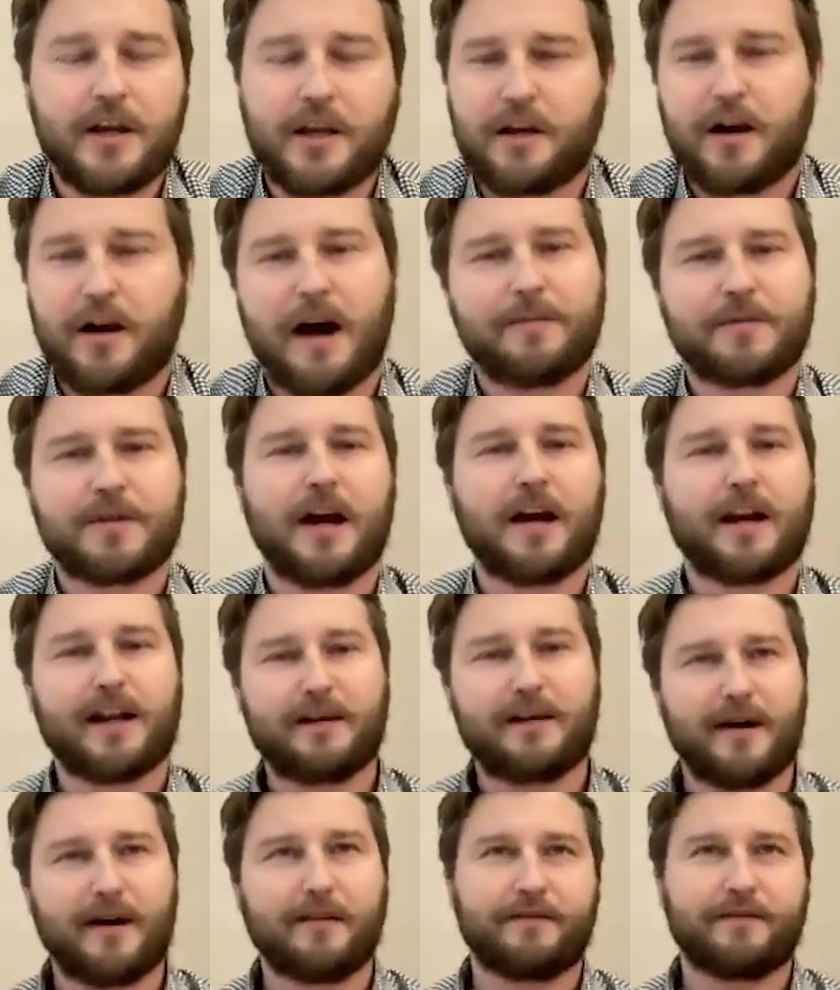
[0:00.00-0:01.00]
You know, I'm
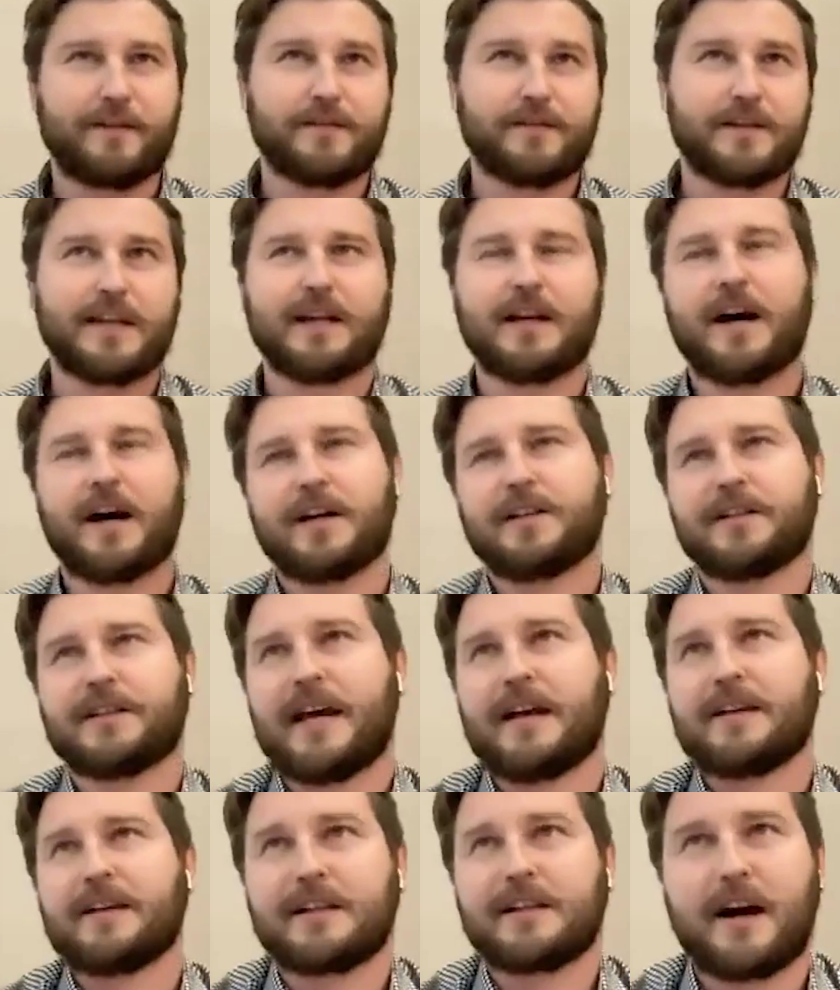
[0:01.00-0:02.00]
talking about fifty and hundred
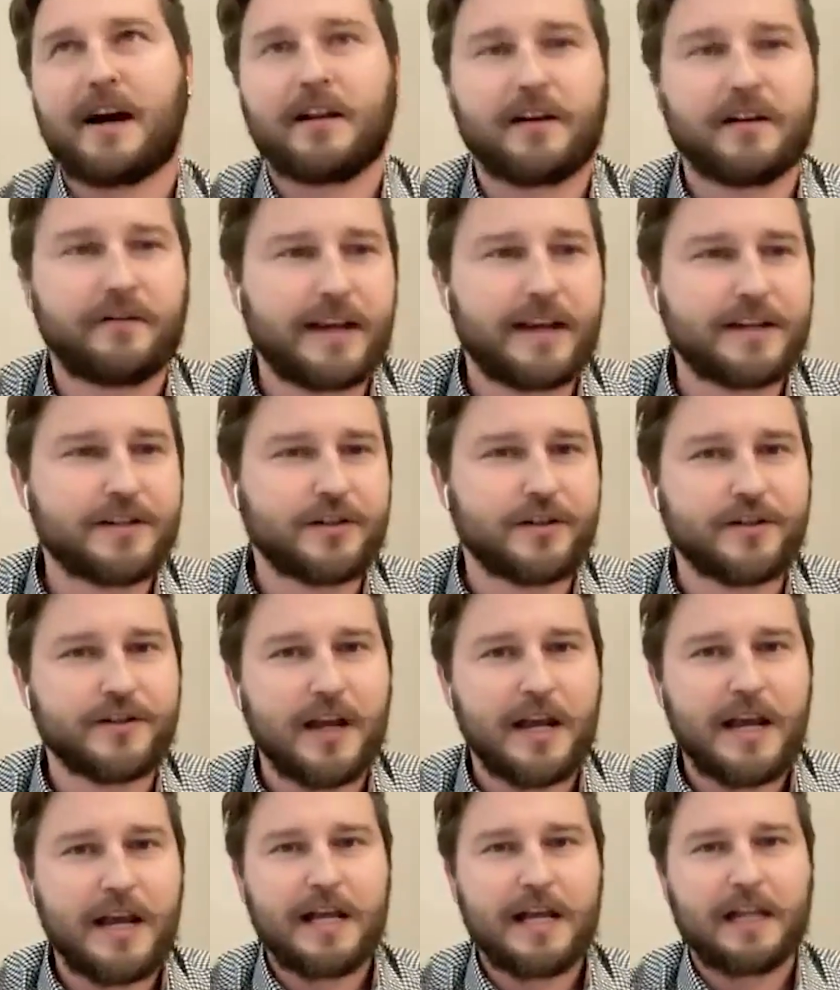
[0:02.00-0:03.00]
thousand dollar
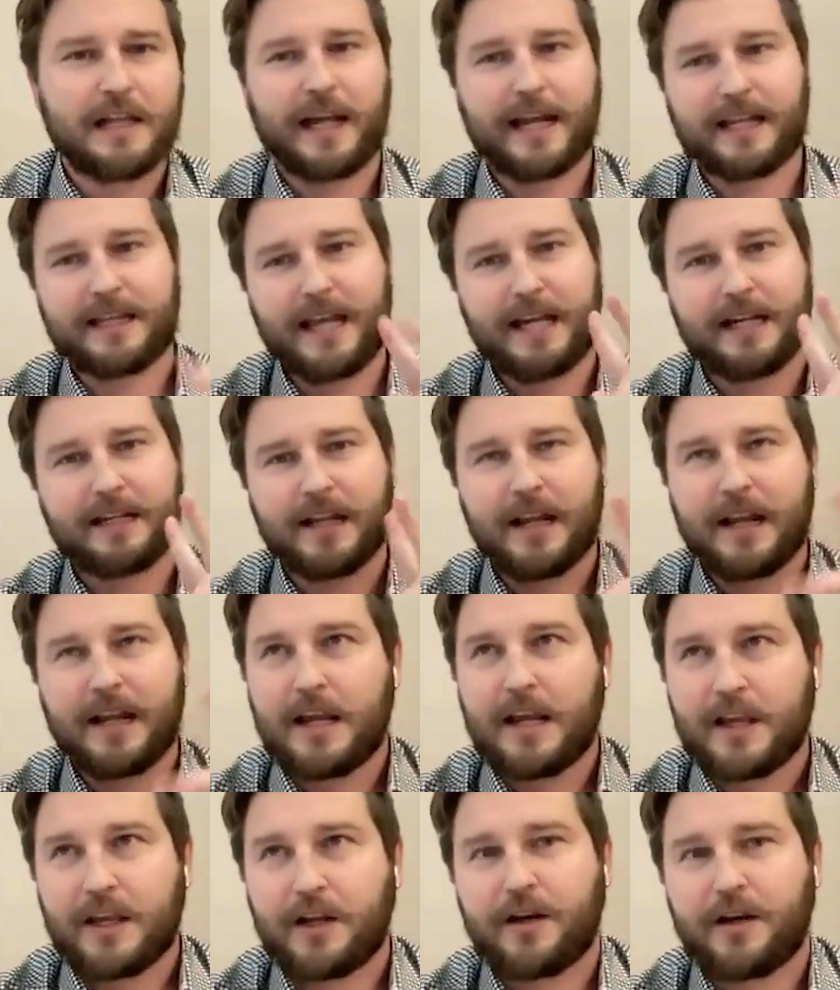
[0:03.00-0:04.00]
investors. Like they,
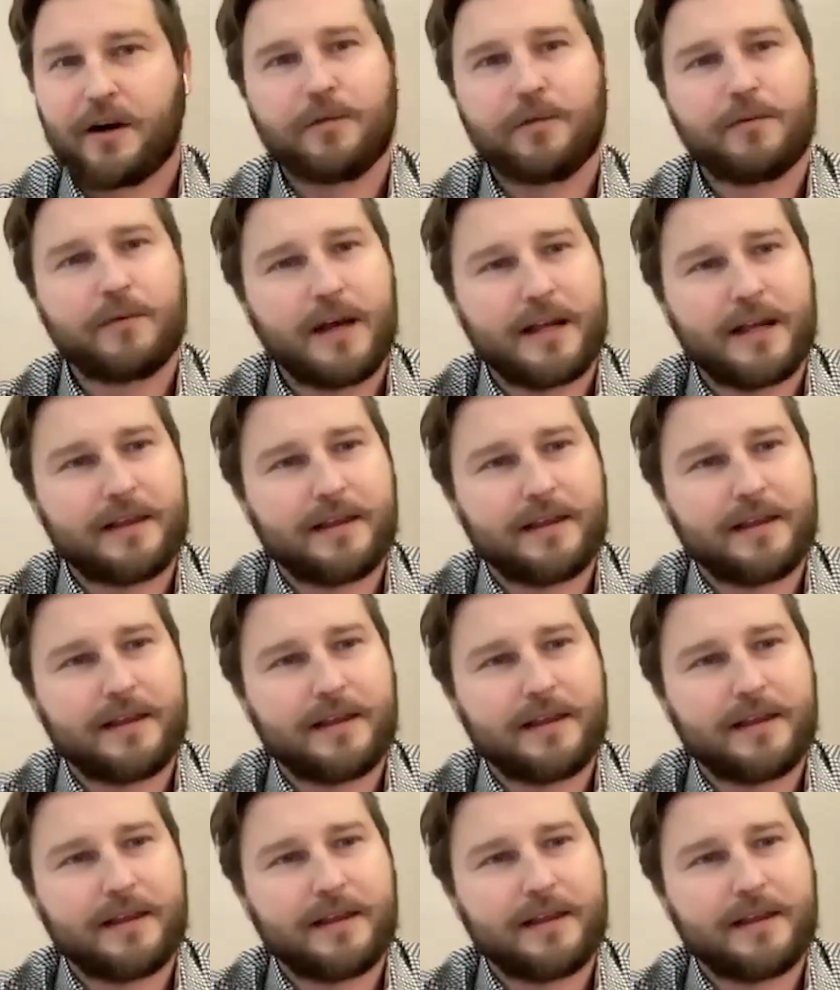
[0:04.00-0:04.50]
you know.